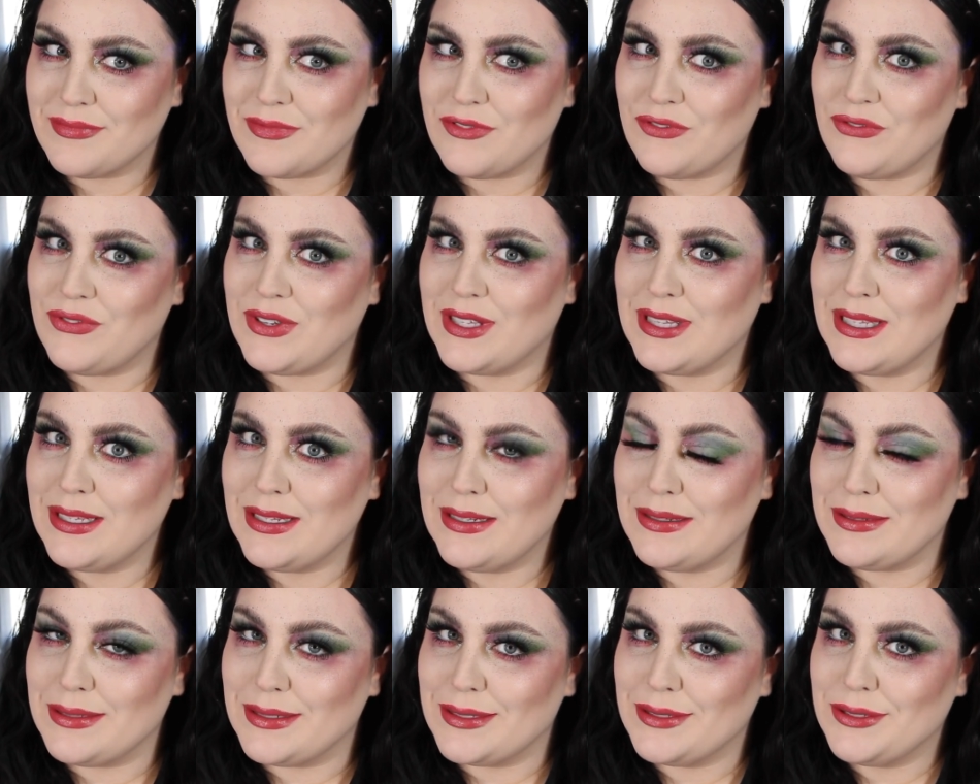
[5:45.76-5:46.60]
feeling
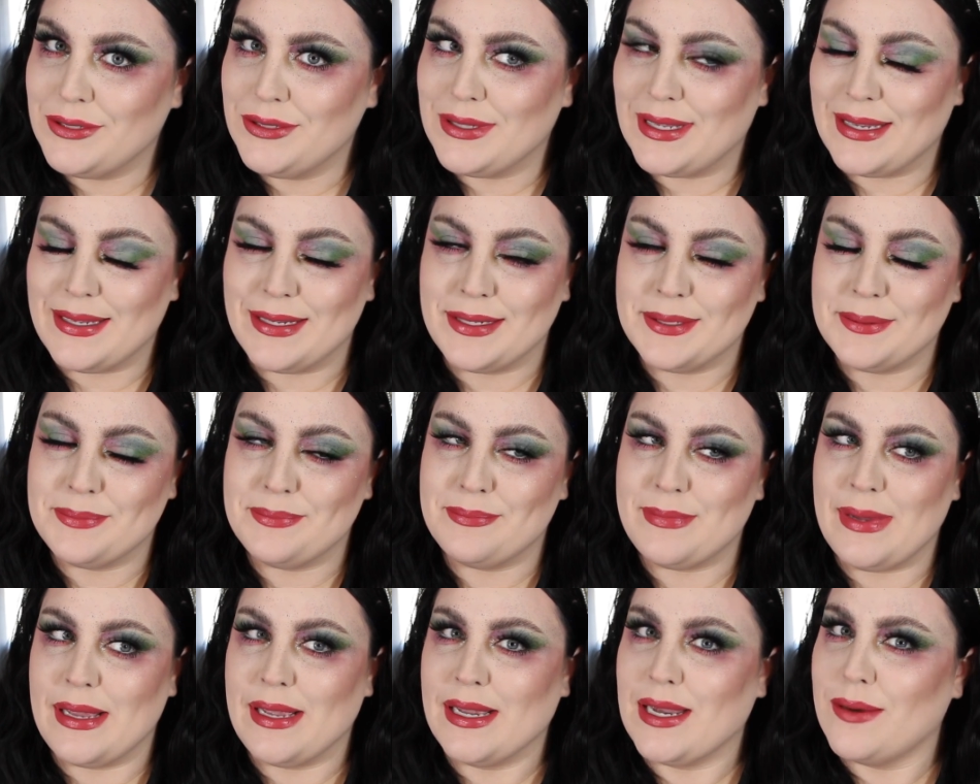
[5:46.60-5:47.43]
a little like
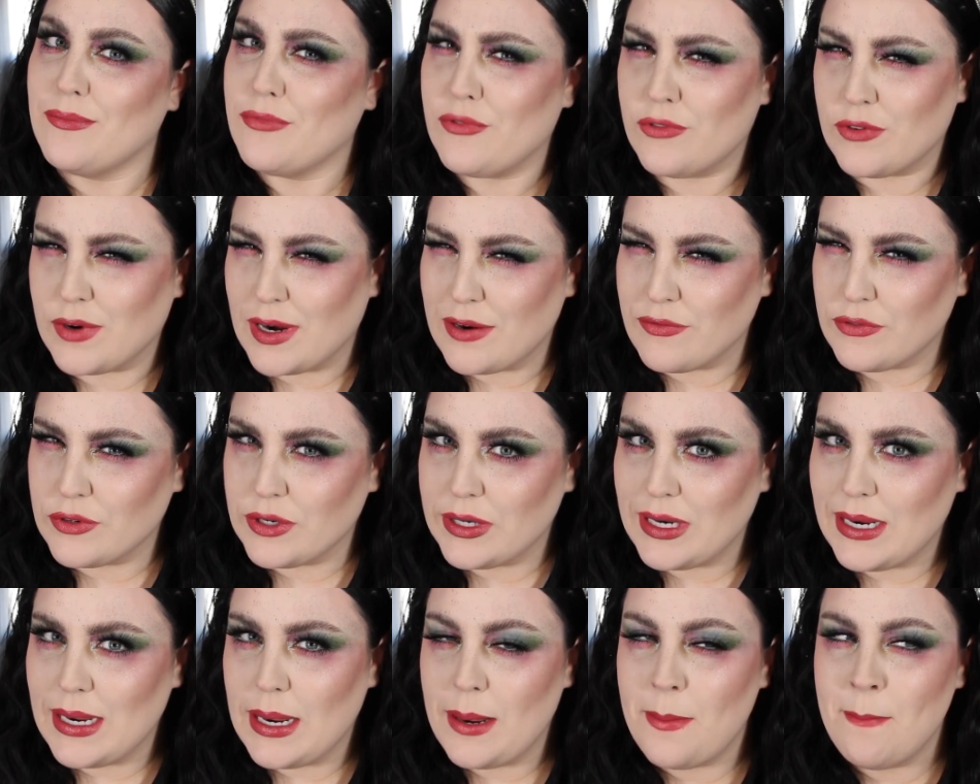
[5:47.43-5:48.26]
Makeup
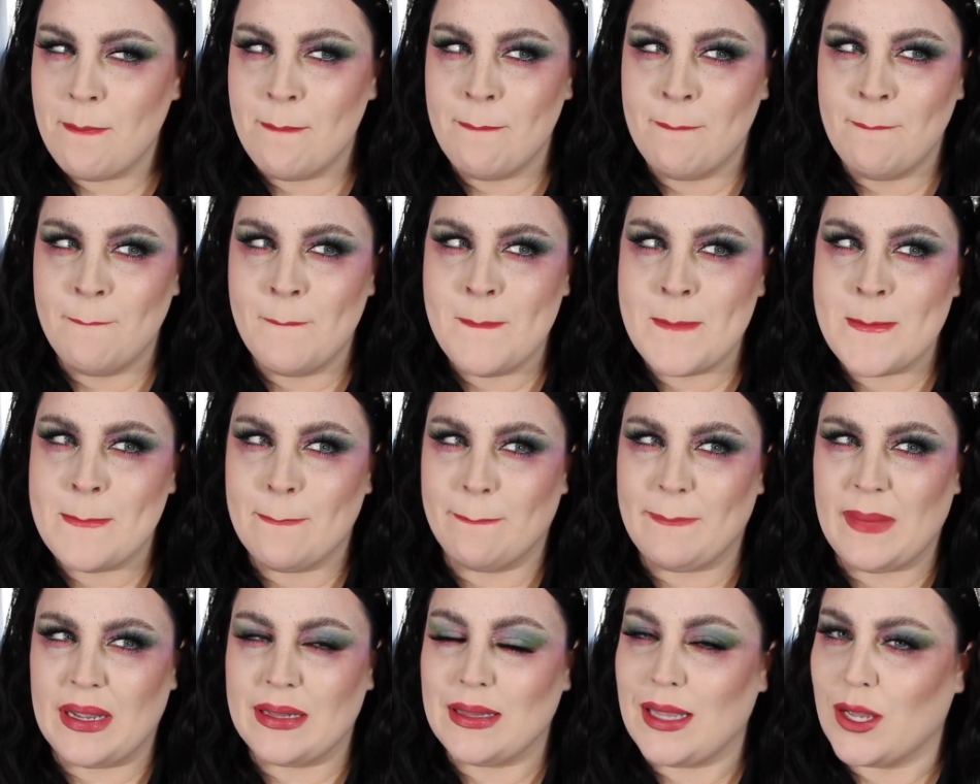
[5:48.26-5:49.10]
Forever-y
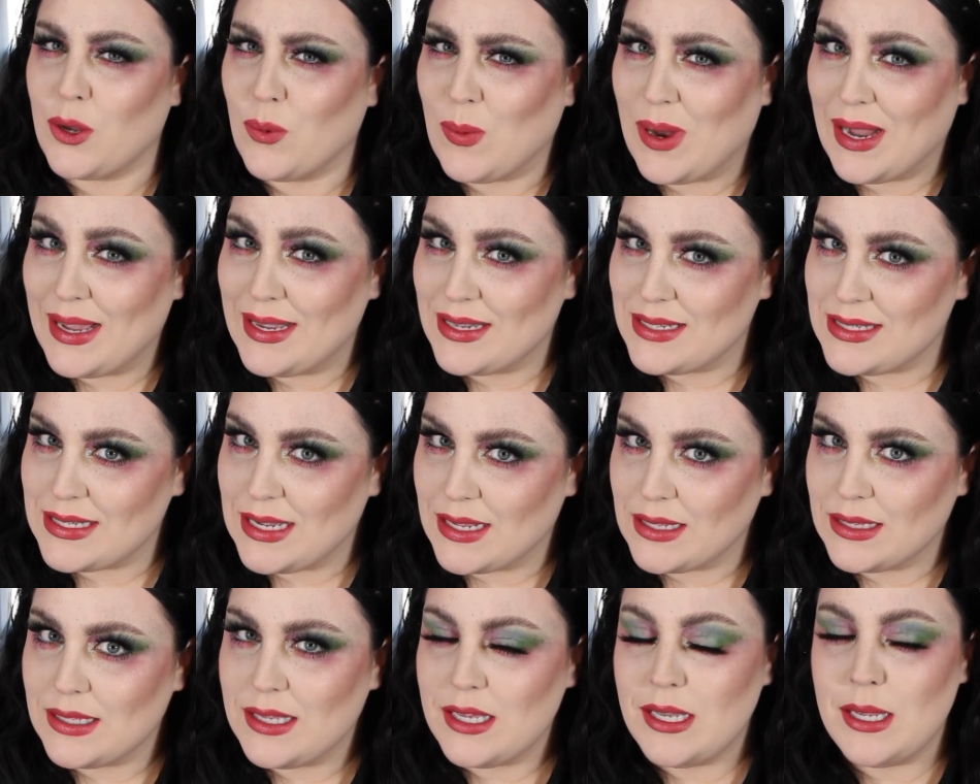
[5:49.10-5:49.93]
and like
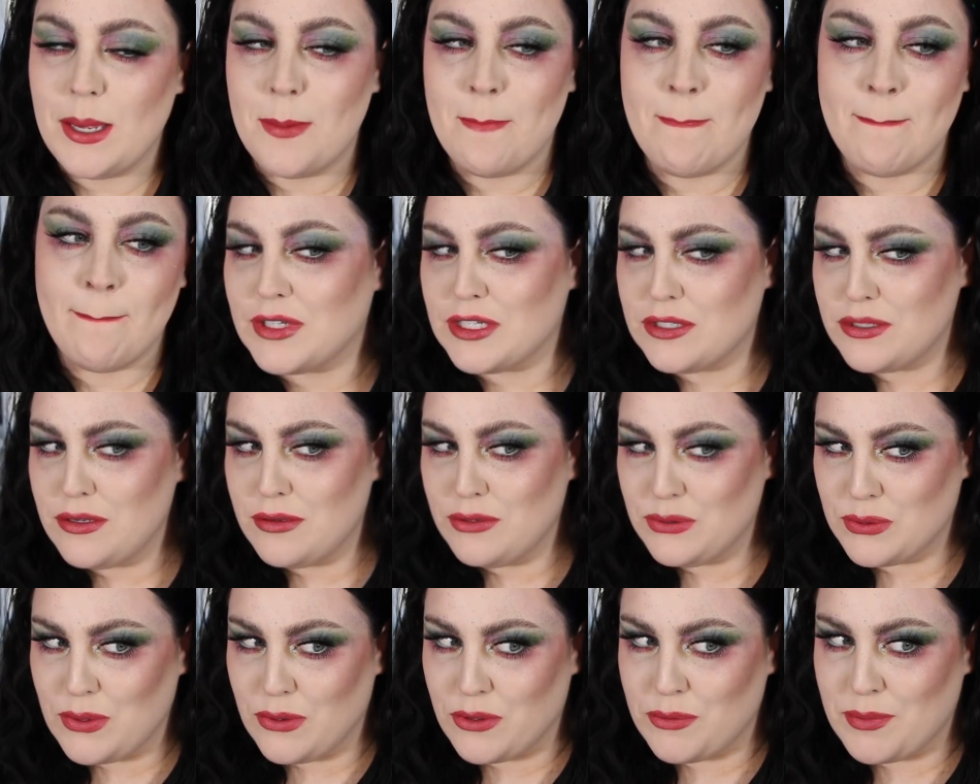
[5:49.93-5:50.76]
YSL-y. This
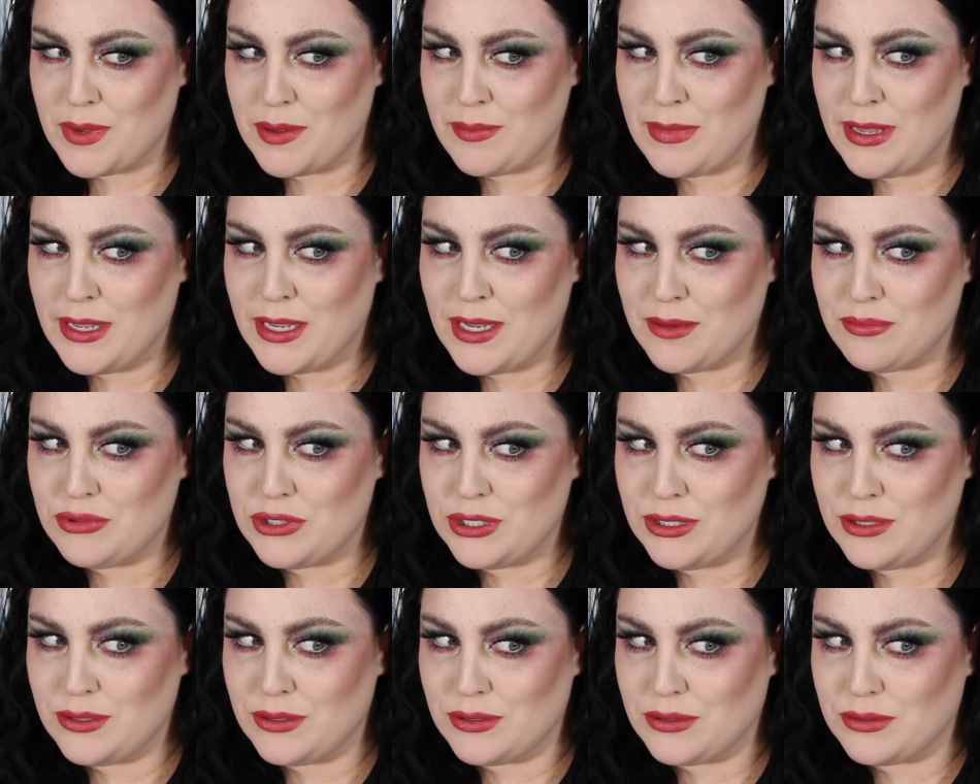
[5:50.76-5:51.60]
goes well with my makeup
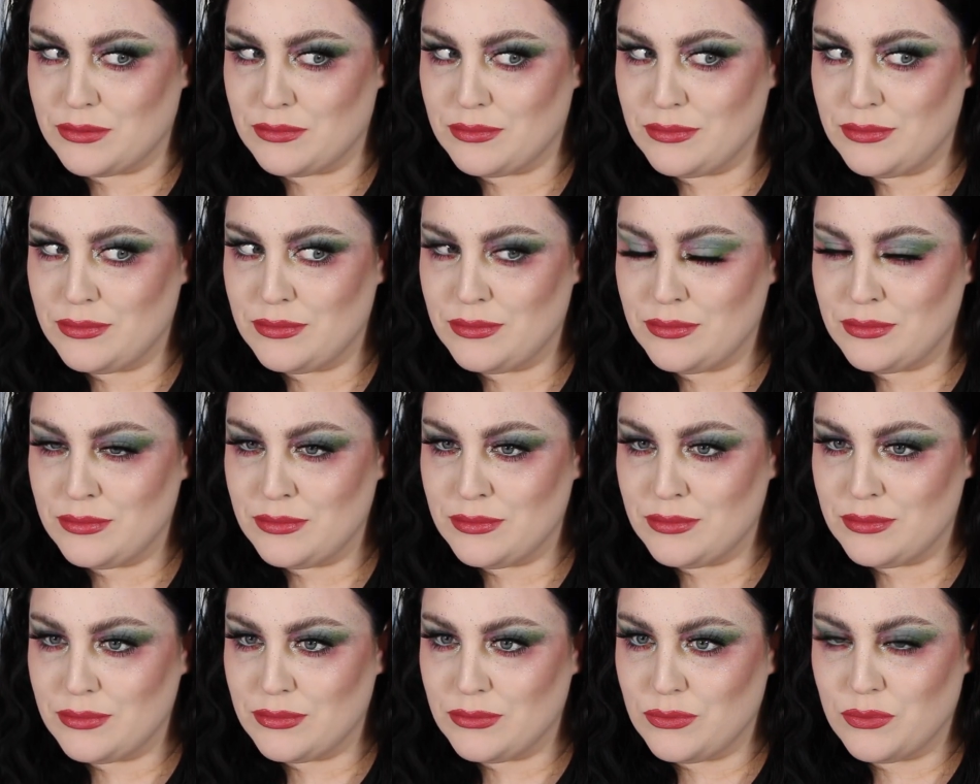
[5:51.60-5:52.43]
too.
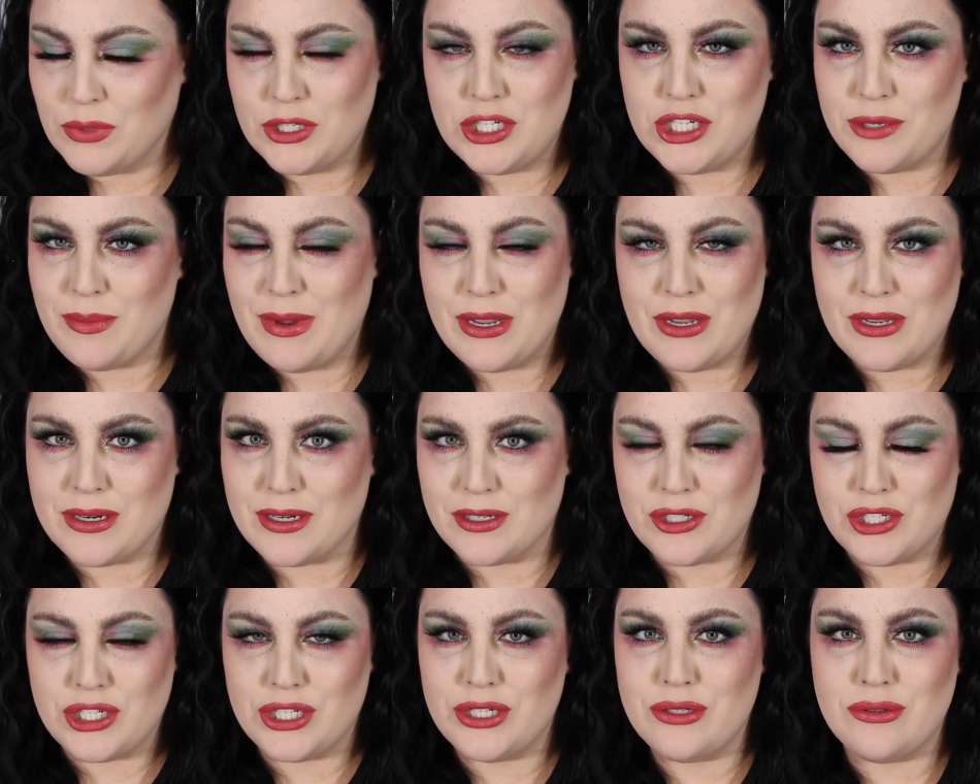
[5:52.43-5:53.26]
Which am I
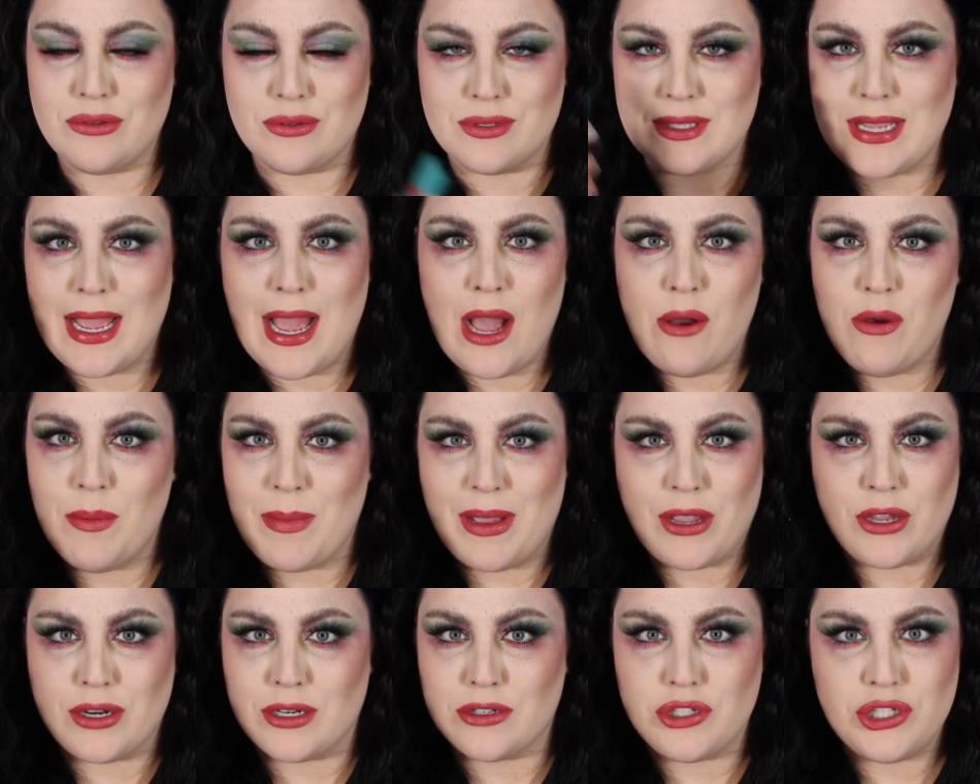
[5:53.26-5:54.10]
gonna choose? How am
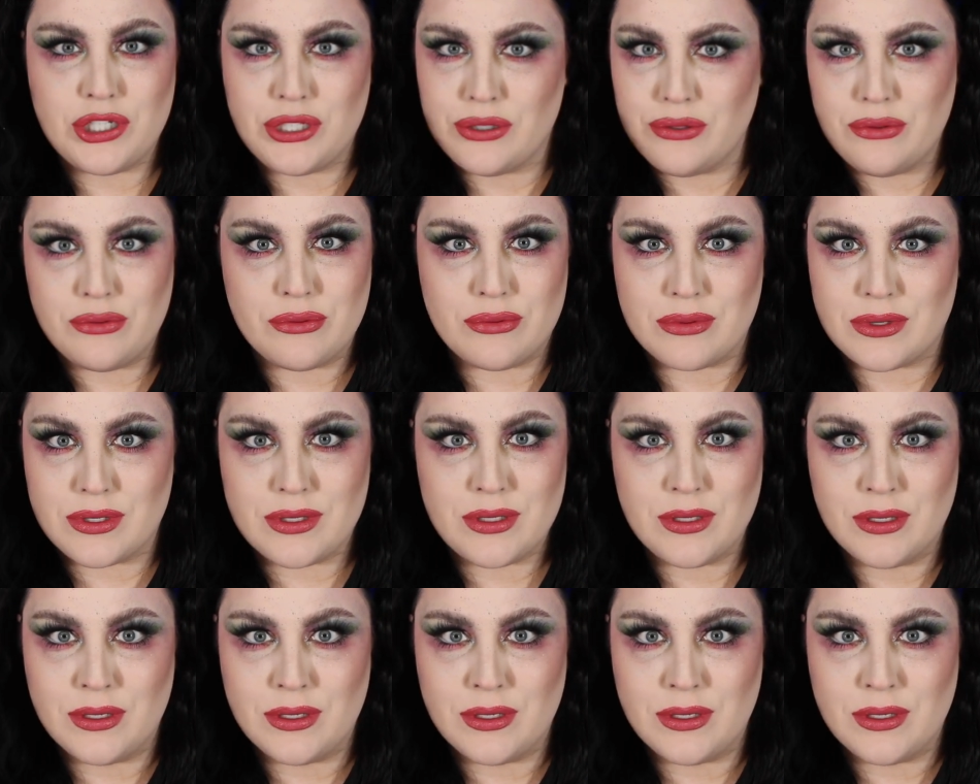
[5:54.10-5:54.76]
I gonna choose?